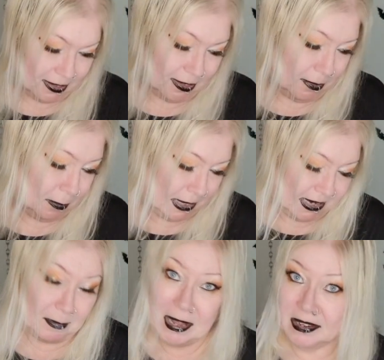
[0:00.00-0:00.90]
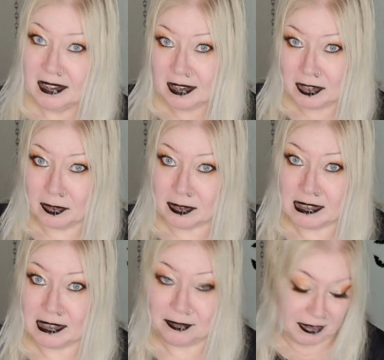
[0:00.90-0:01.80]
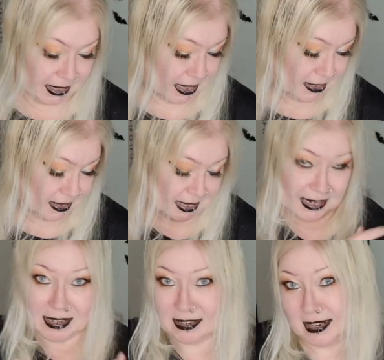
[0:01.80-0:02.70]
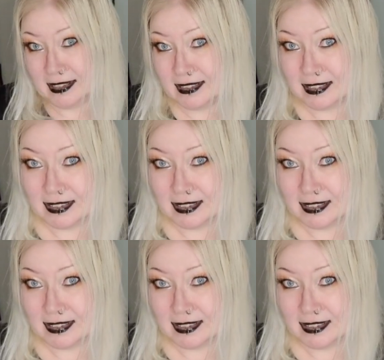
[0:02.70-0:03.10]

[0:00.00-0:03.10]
But I might use something else, like a net